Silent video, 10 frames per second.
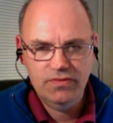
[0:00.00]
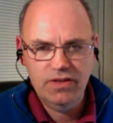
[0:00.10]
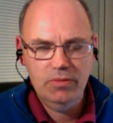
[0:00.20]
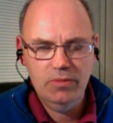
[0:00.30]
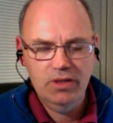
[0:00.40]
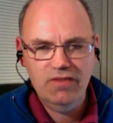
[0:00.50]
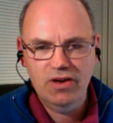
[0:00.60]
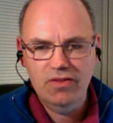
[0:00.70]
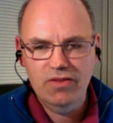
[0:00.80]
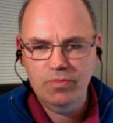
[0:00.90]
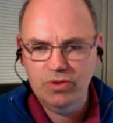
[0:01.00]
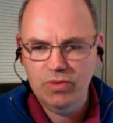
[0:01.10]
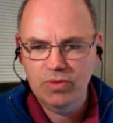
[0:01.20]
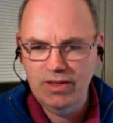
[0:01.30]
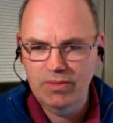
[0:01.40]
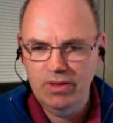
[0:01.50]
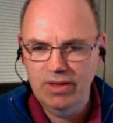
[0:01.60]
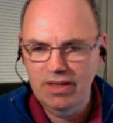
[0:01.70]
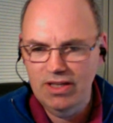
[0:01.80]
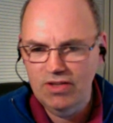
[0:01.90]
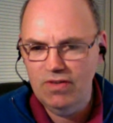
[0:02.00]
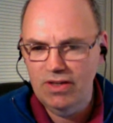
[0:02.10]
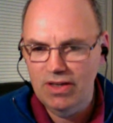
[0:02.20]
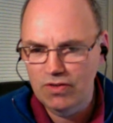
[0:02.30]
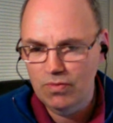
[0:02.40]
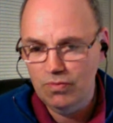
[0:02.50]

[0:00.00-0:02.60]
Damien Lovegrove persuaded me in his videos